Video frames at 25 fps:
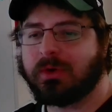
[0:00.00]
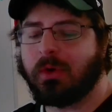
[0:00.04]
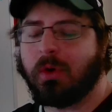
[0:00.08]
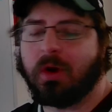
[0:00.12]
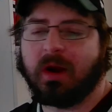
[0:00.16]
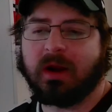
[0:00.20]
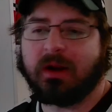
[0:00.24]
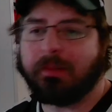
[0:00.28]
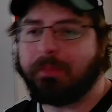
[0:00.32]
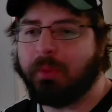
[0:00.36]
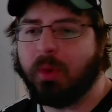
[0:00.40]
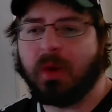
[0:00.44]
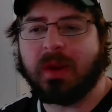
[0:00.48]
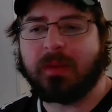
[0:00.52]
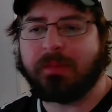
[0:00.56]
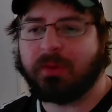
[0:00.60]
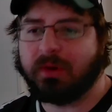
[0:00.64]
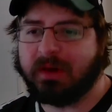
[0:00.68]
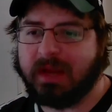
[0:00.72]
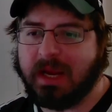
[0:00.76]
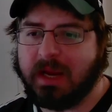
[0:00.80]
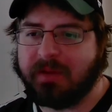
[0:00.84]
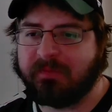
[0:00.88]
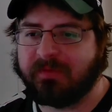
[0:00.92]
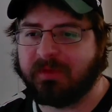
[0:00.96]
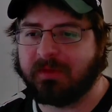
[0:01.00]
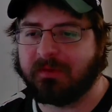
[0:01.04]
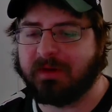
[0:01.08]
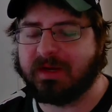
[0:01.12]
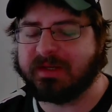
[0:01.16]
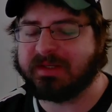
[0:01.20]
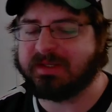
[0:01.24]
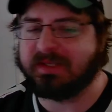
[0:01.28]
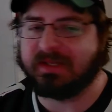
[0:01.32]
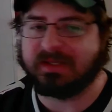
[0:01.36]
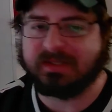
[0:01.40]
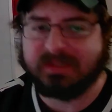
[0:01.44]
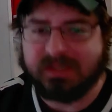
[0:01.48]
a point per game for the rest of the
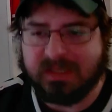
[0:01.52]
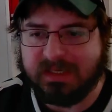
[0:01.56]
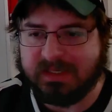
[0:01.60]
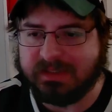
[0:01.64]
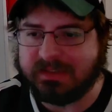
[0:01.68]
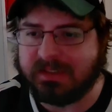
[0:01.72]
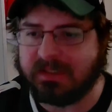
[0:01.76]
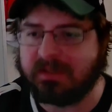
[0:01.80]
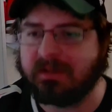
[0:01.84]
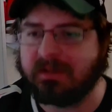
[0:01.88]
season.